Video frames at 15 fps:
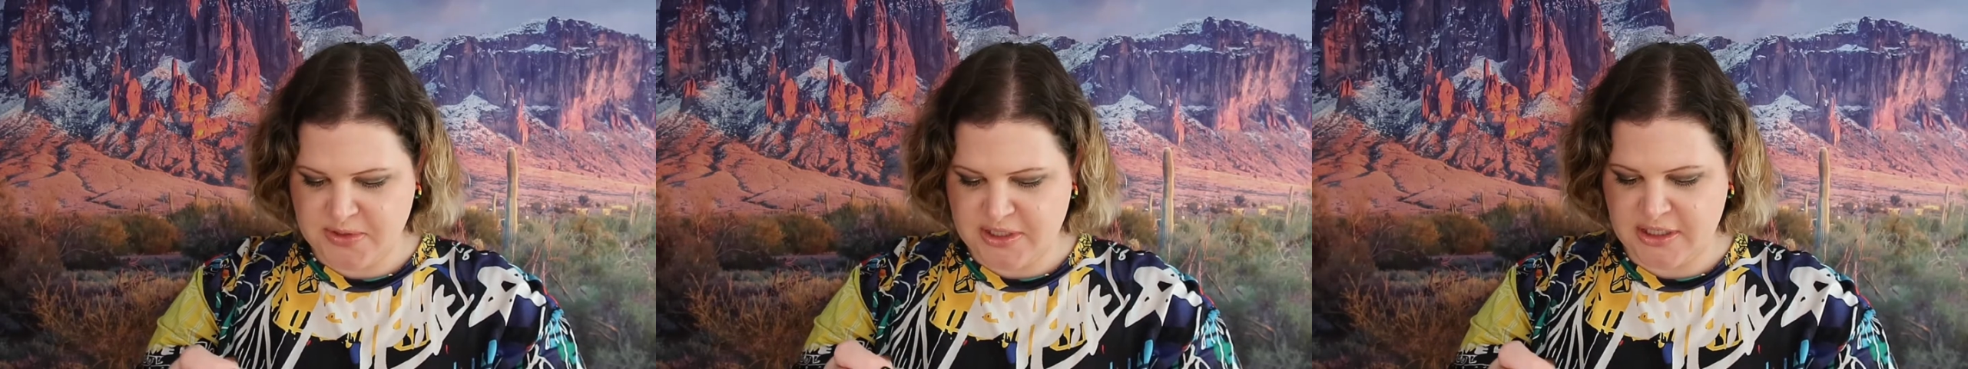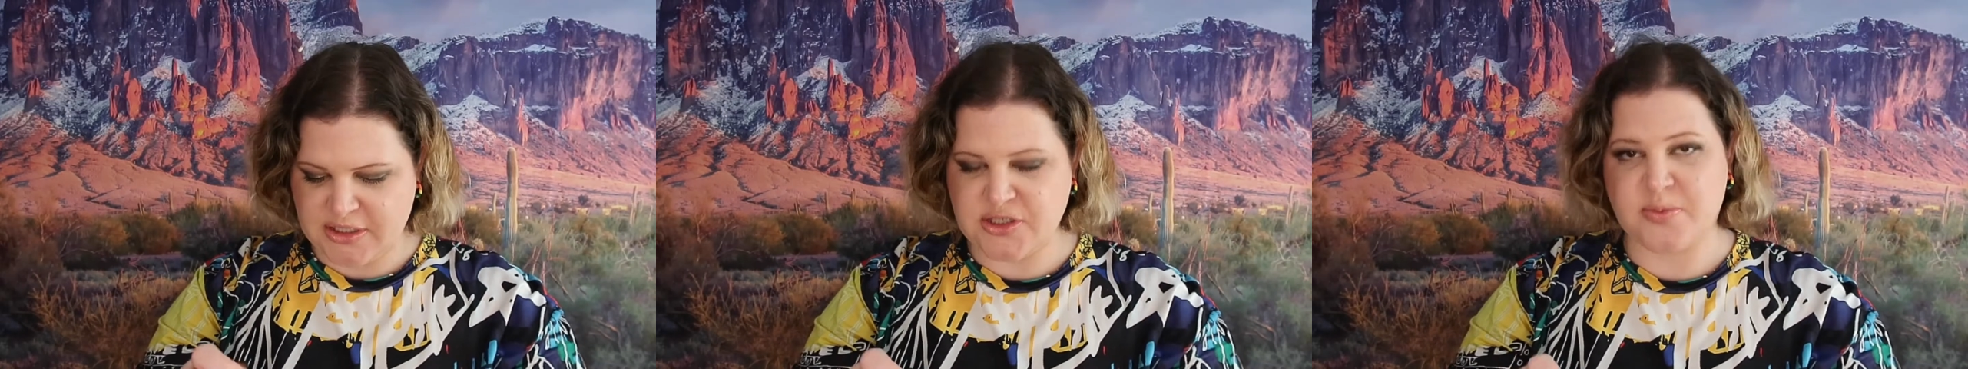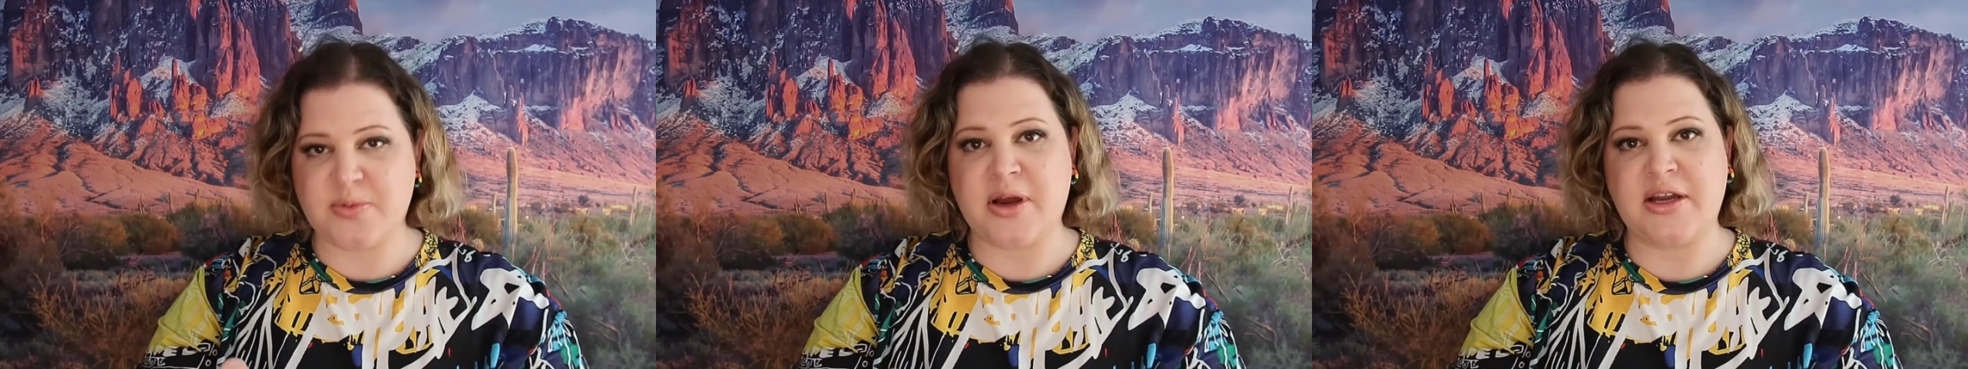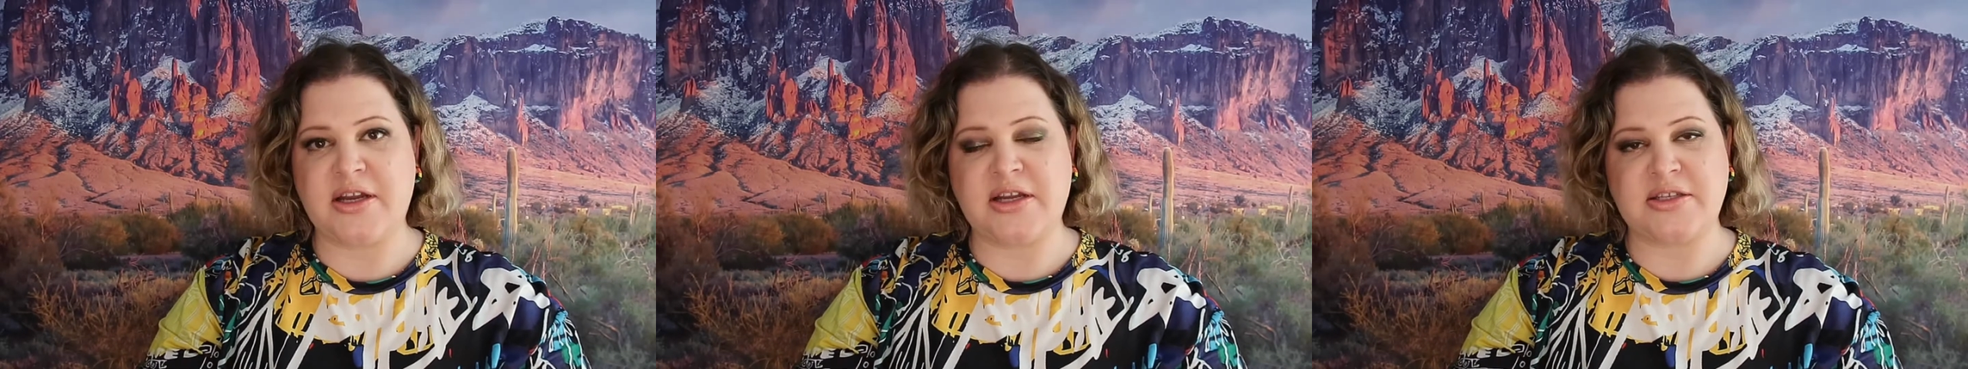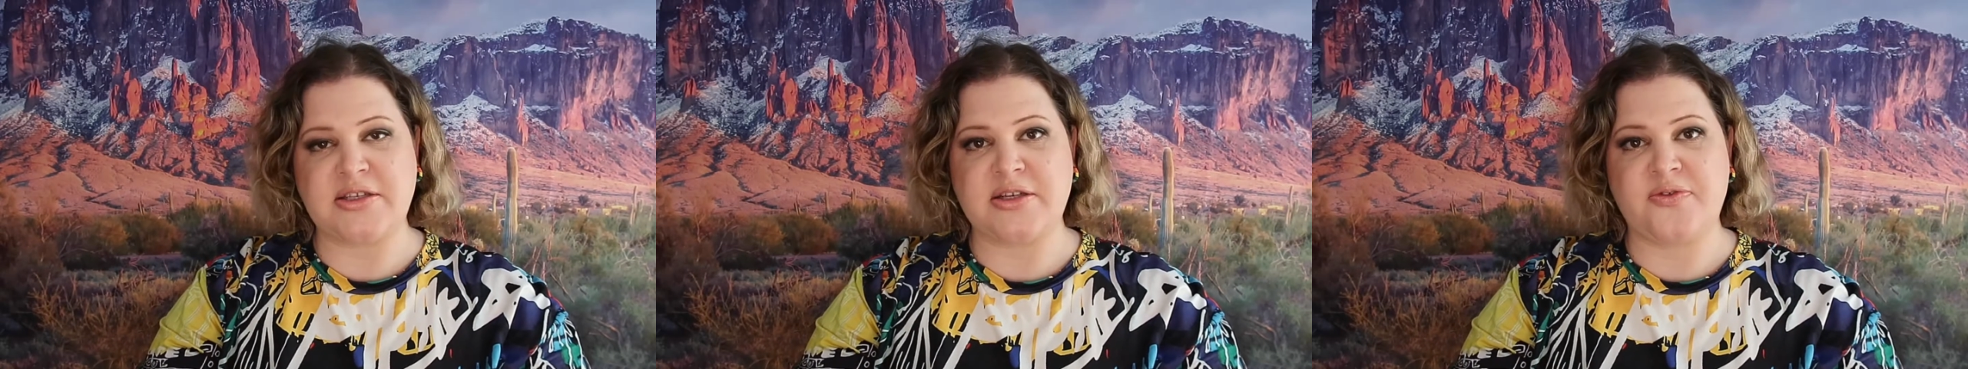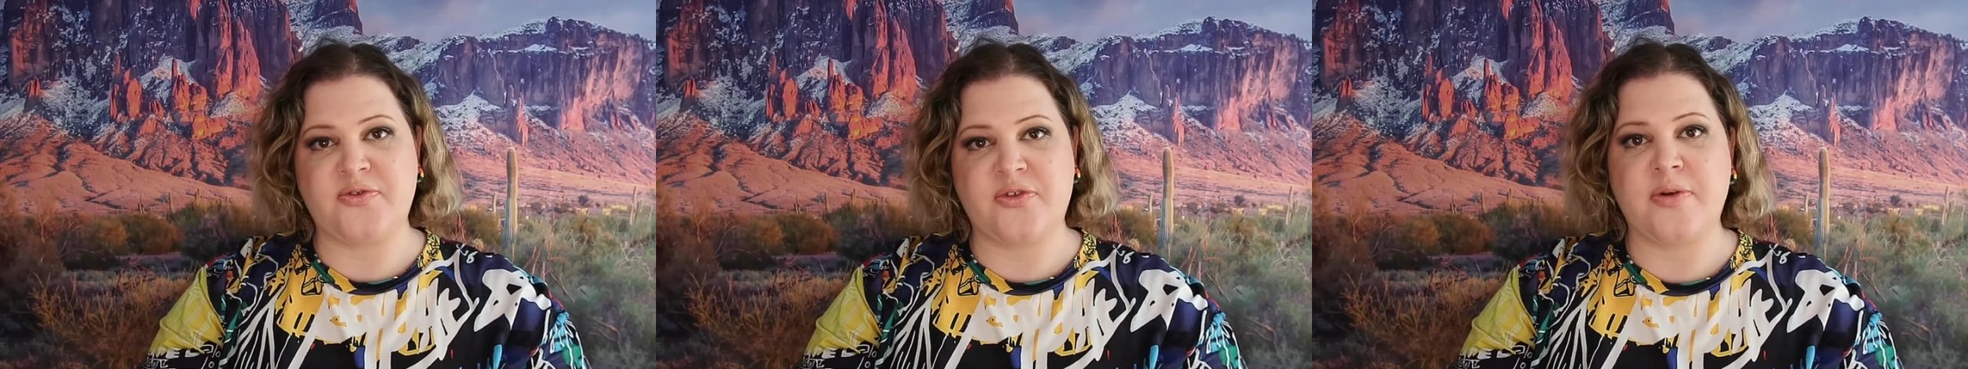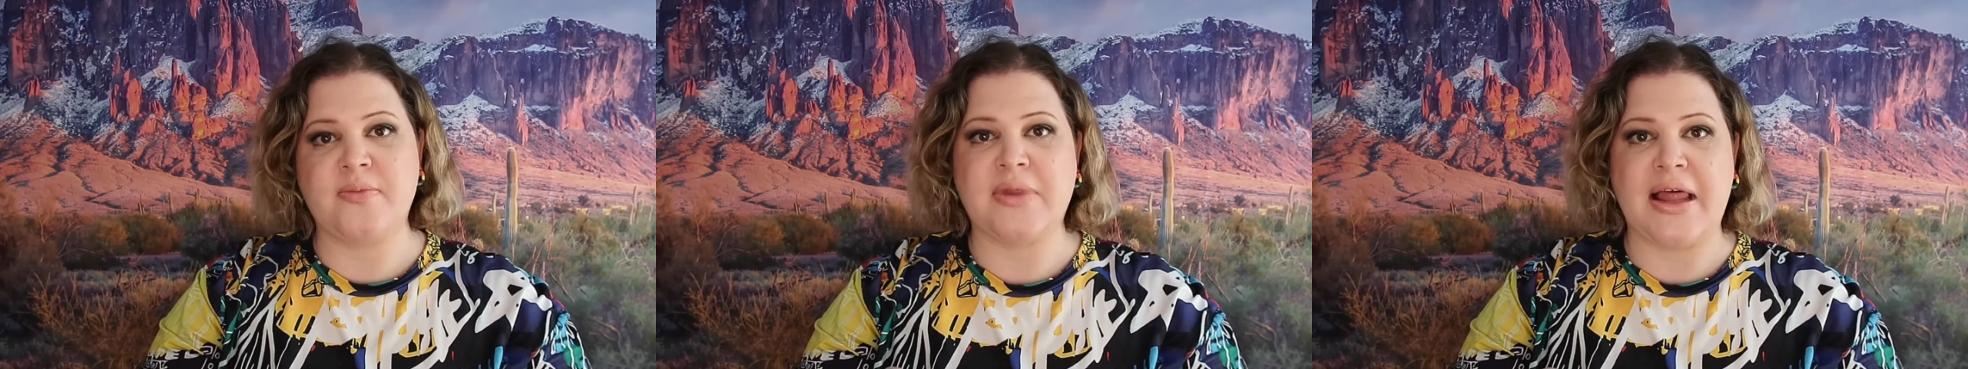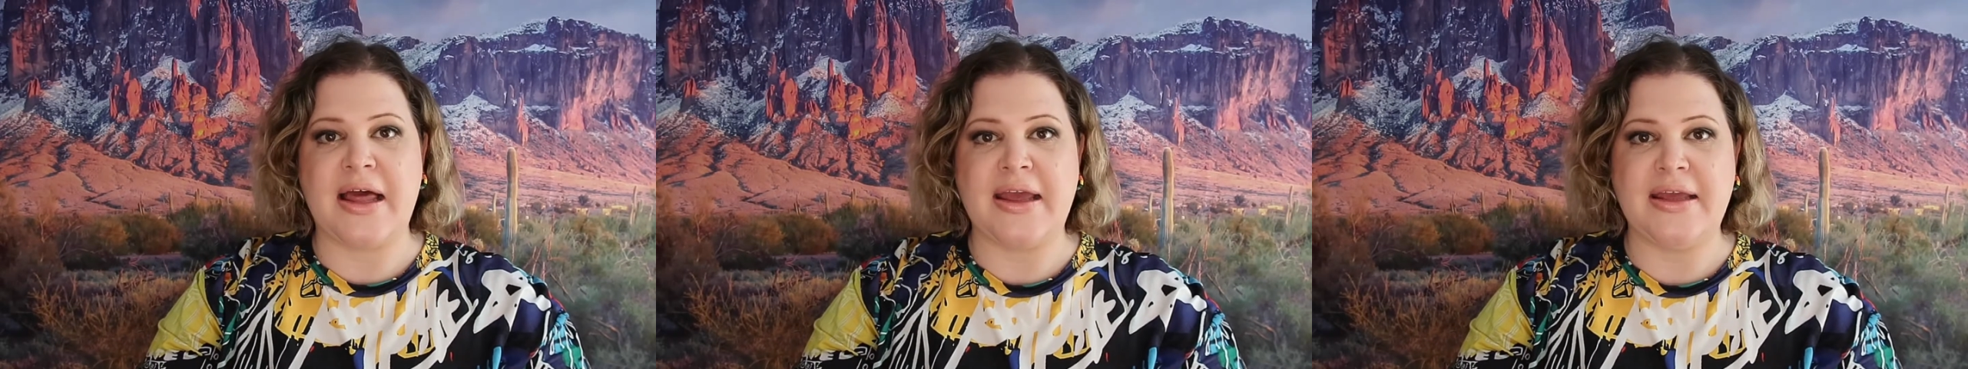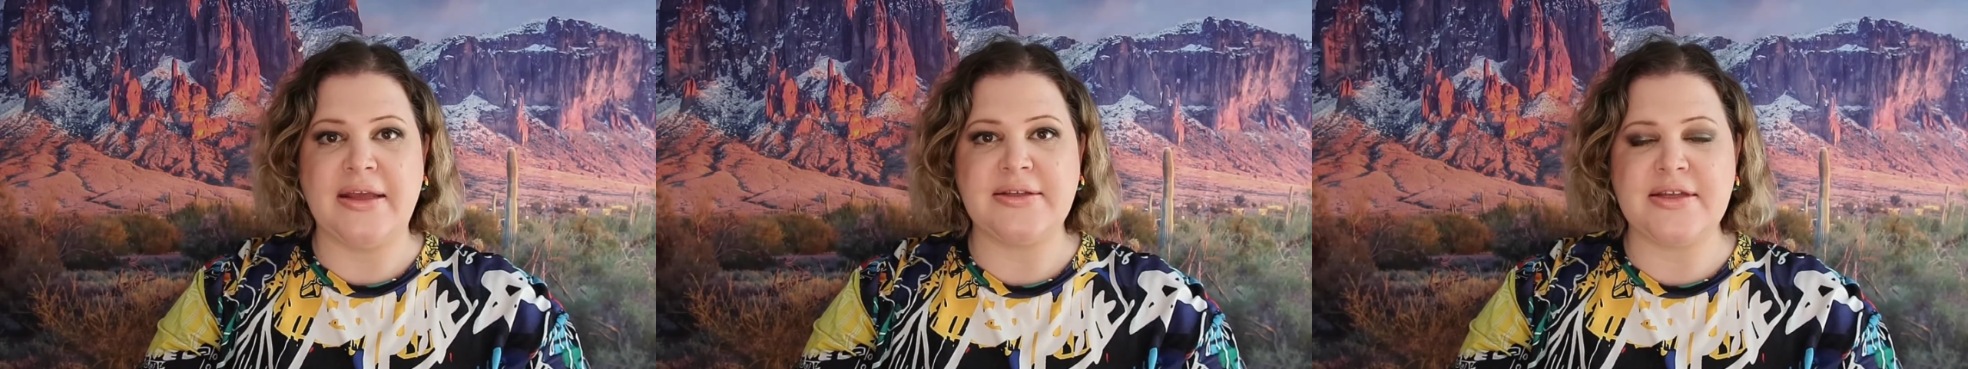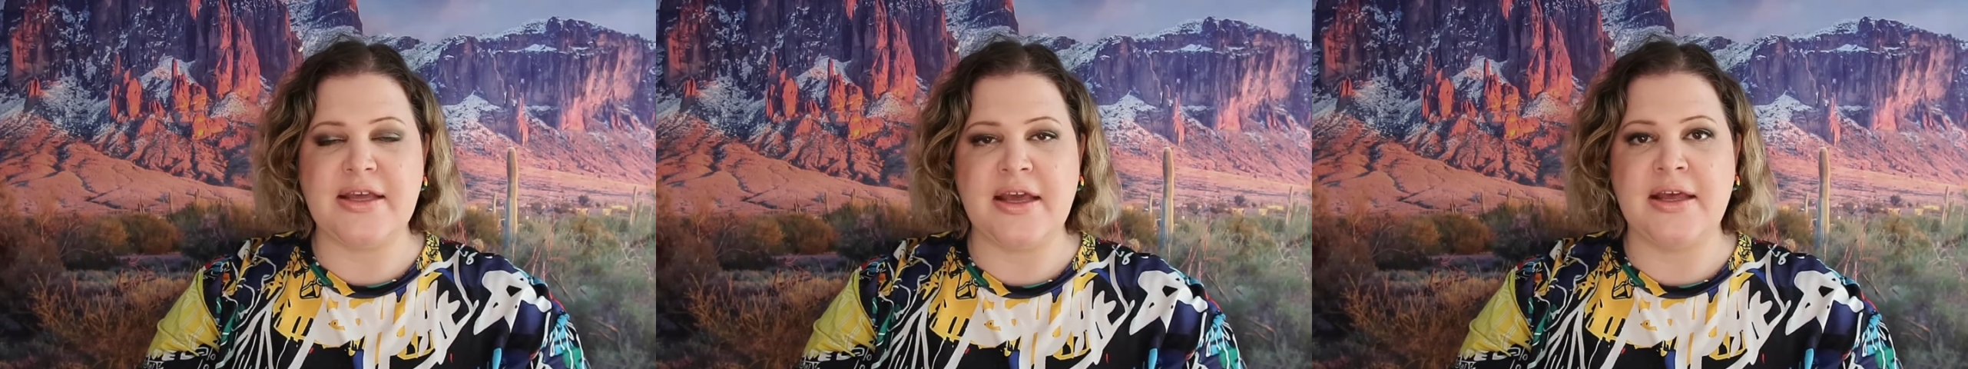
protect your product from light,